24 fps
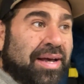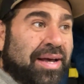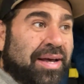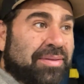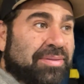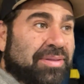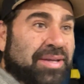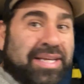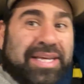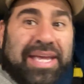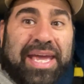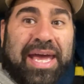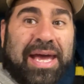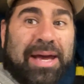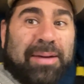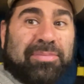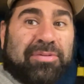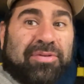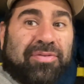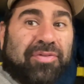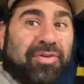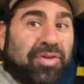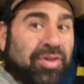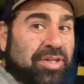The
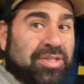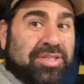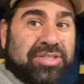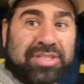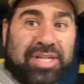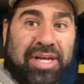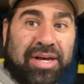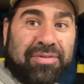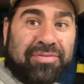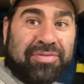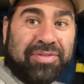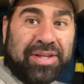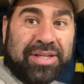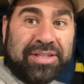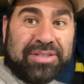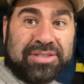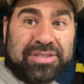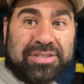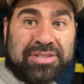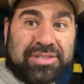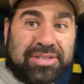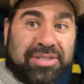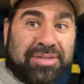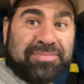cab's full of stuff
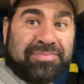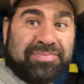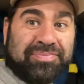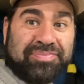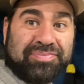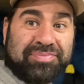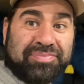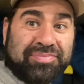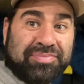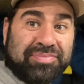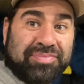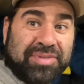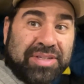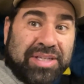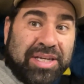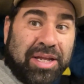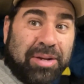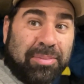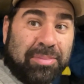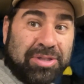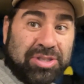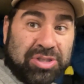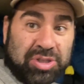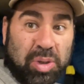that's going
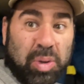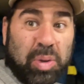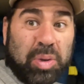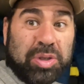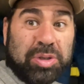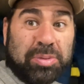to be sold